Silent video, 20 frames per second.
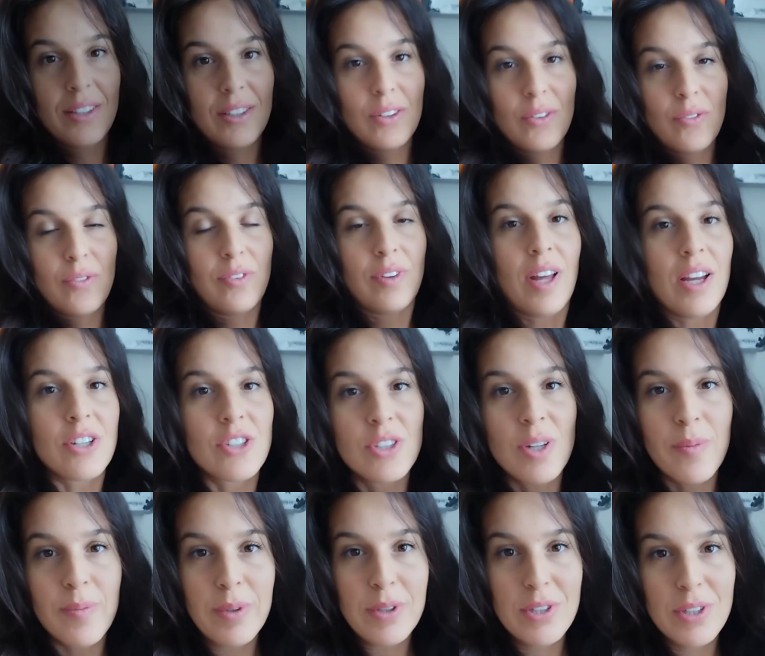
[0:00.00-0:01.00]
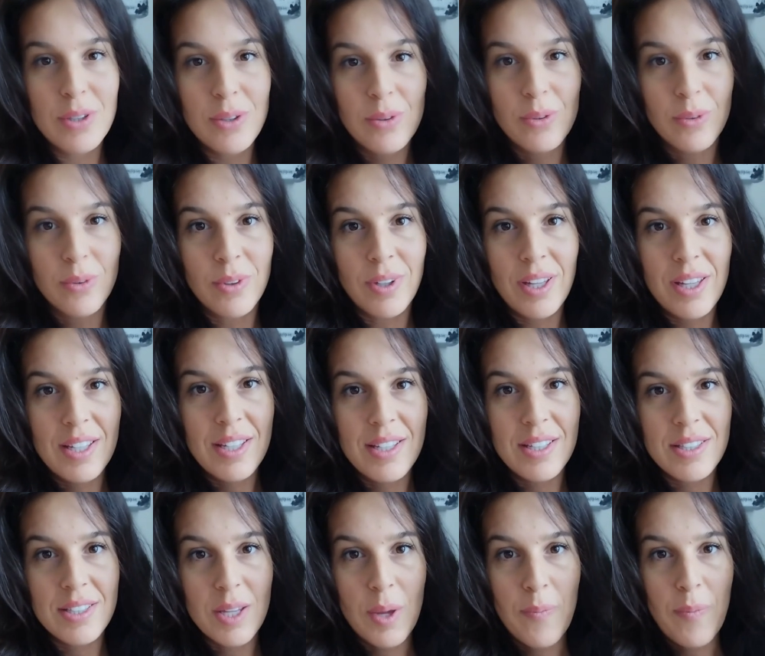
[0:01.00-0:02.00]
Flush number two is
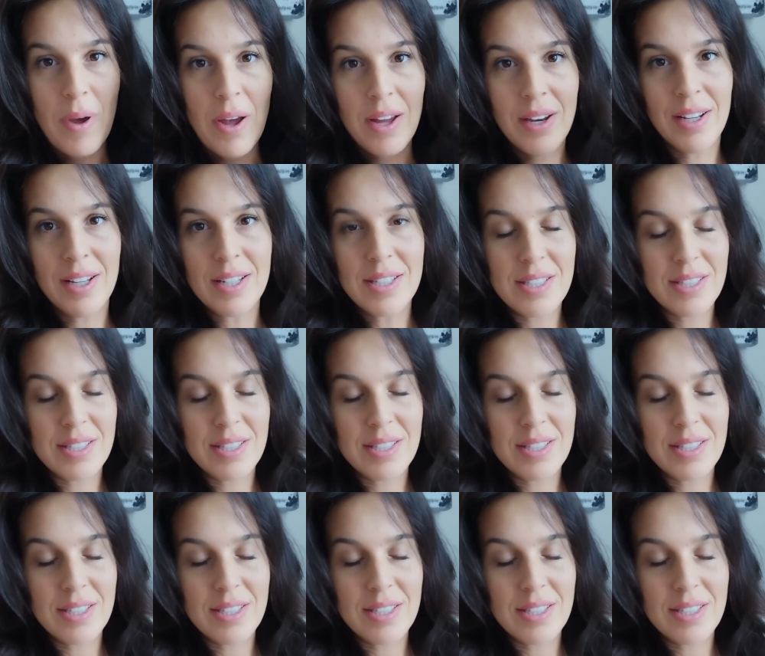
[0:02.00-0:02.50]
upon us.